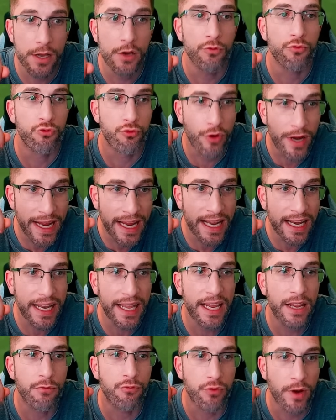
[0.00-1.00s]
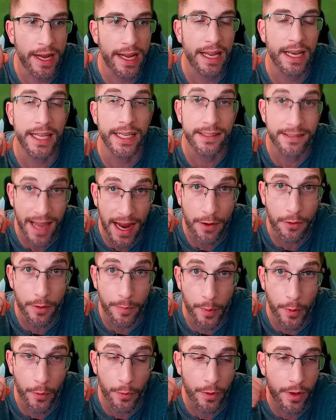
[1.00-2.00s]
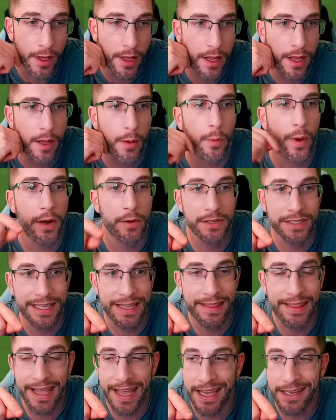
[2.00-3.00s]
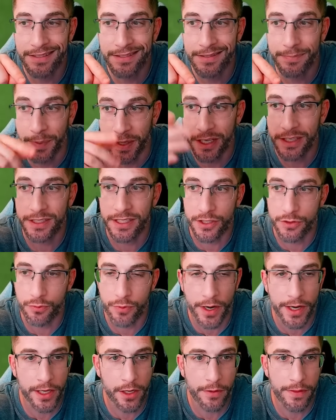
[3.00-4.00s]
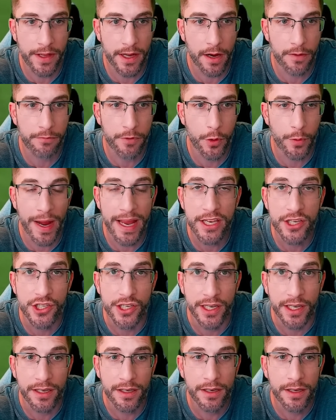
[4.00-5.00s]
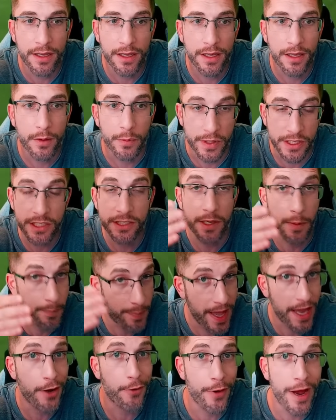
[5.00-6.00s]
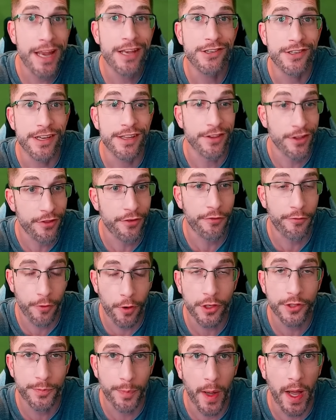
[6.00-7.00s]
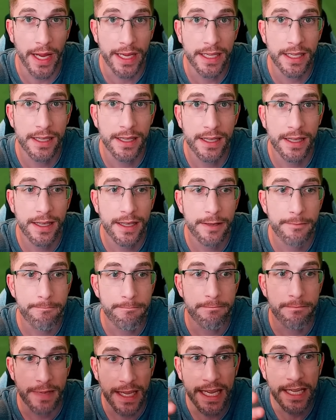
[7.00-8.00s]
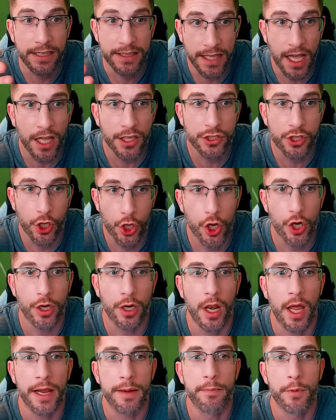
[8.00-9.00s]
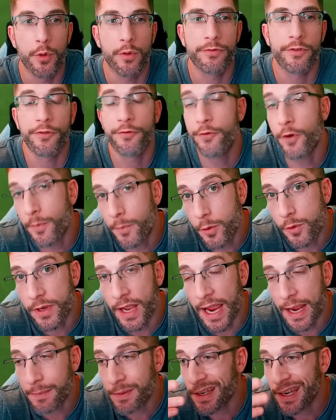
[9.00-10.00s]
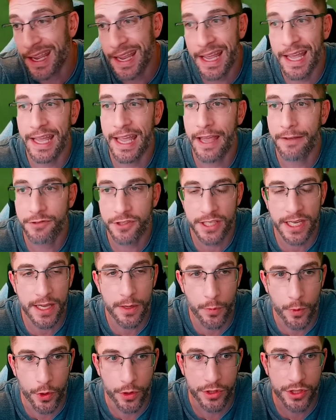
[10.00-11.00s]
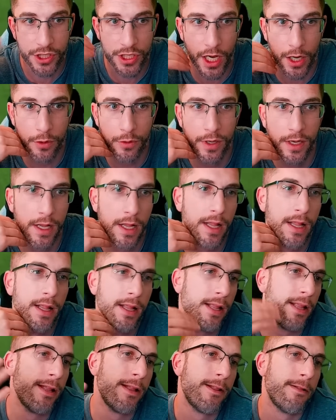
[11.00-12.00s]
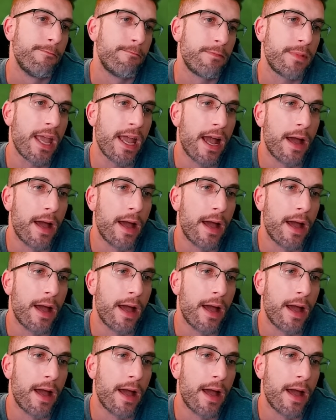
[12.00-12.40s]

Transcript: Really, really terrible. Whereas in this, because it's running on the Unreal Engine, which is a better engine than the Frostbite, it does look like more of a football game than EAFC would. So, yeah,